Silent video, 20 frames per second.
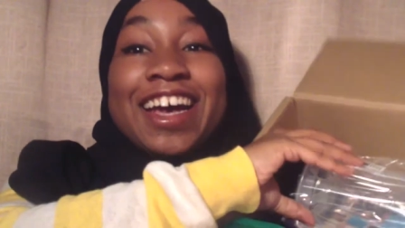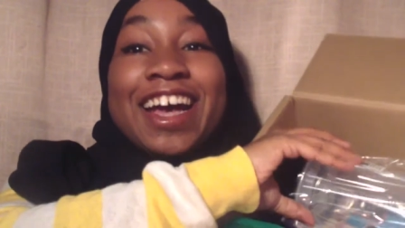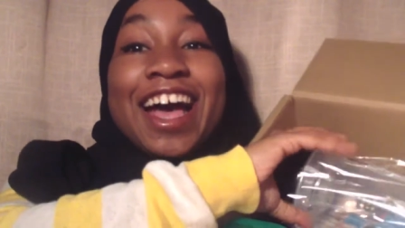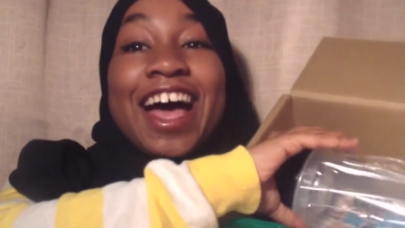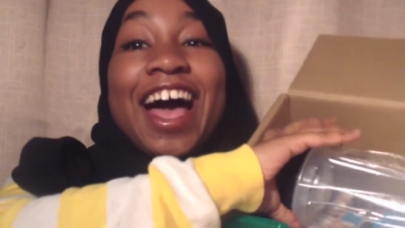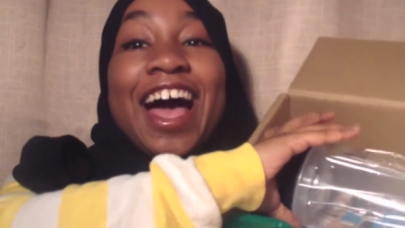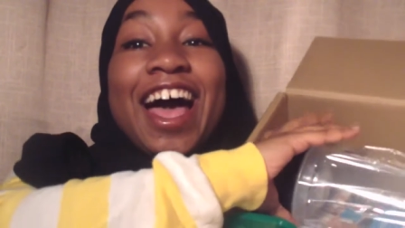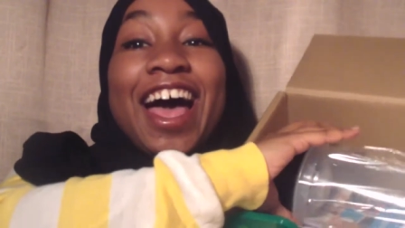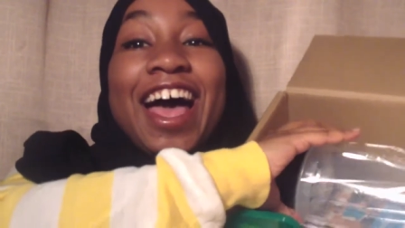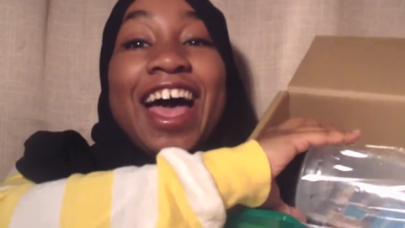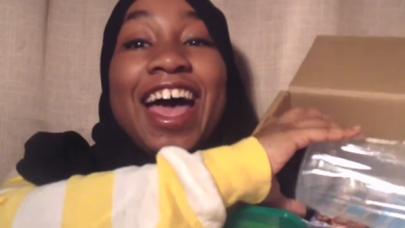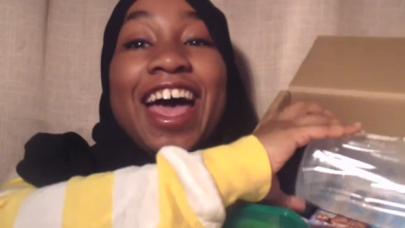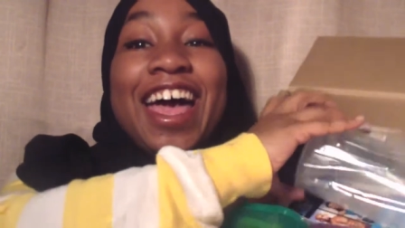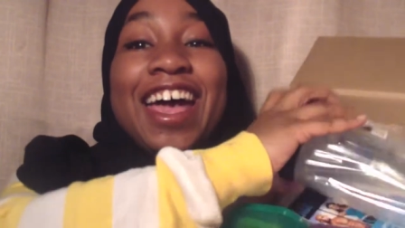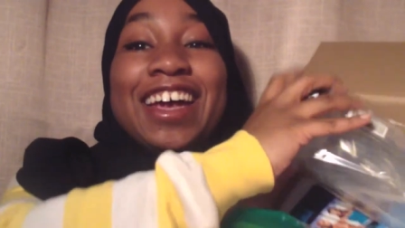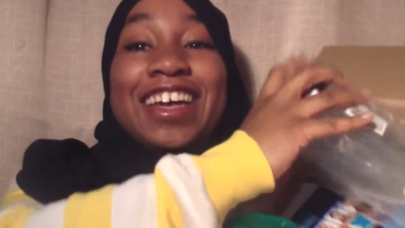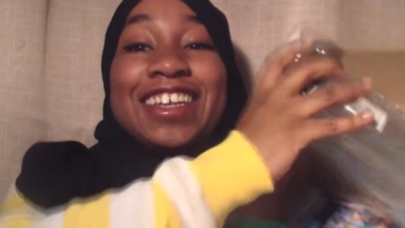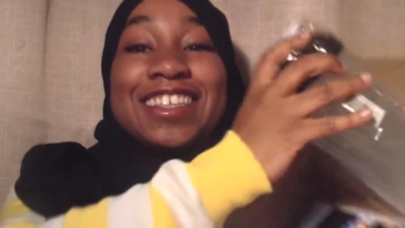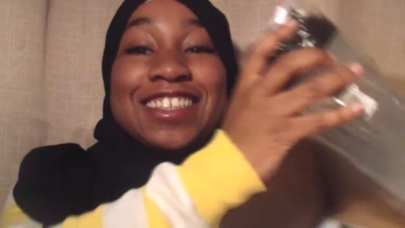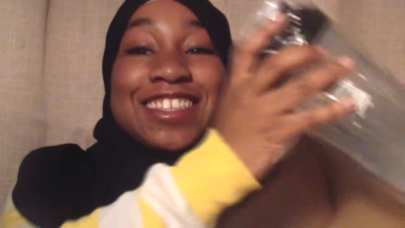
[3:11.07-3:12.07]

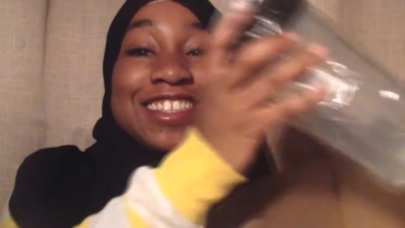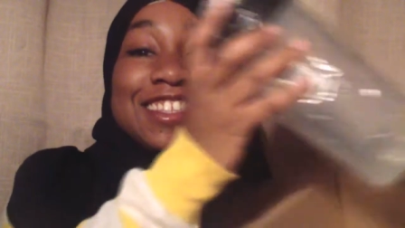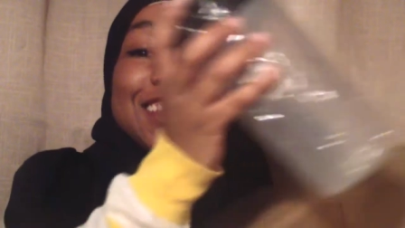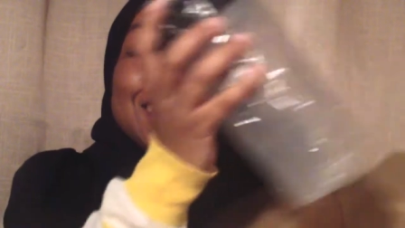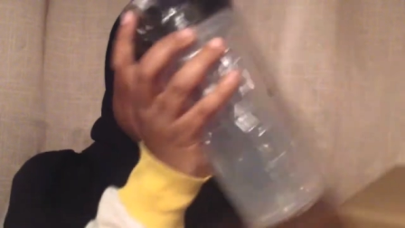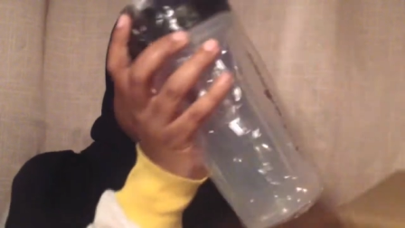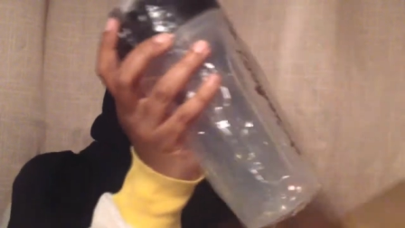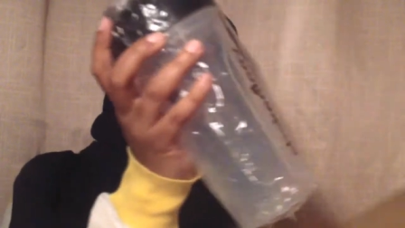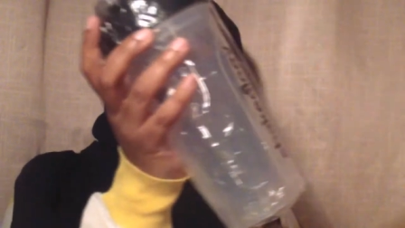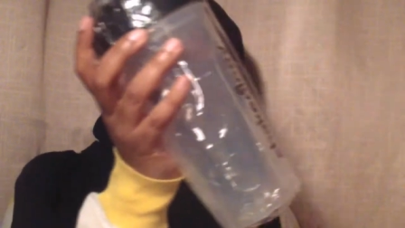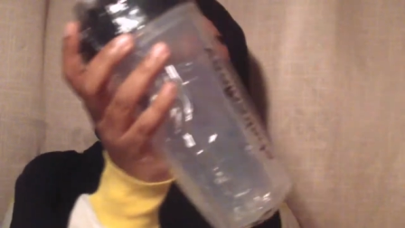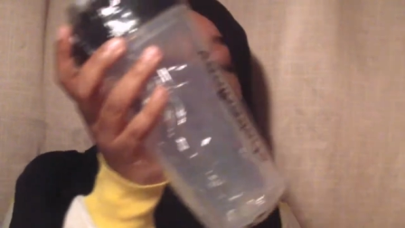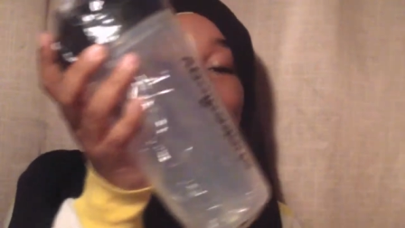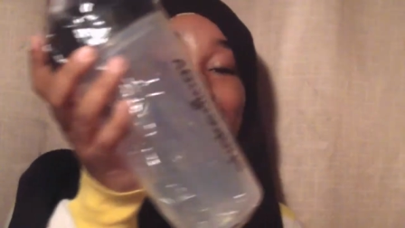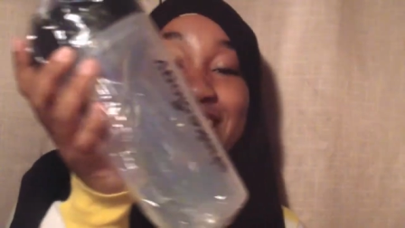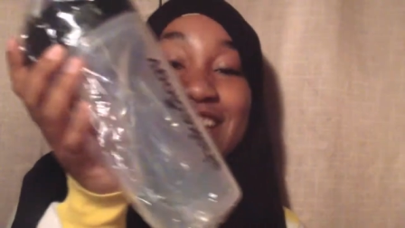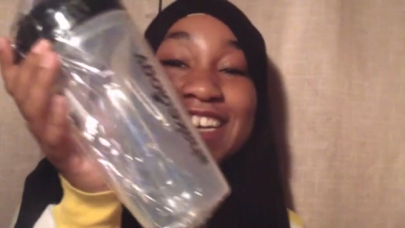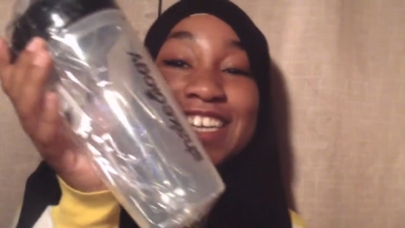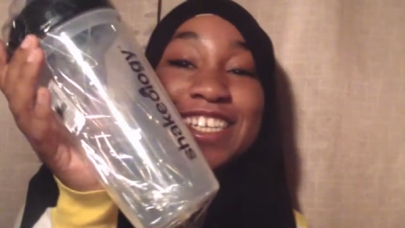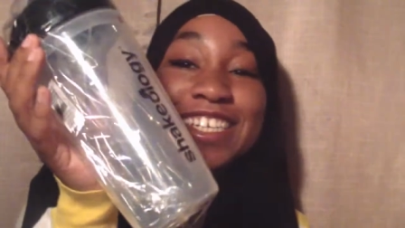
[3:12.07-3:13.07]
Guys, I
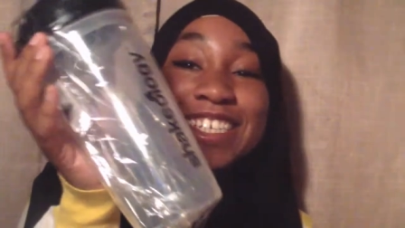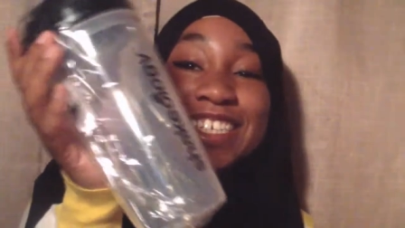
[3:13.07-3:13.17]
got a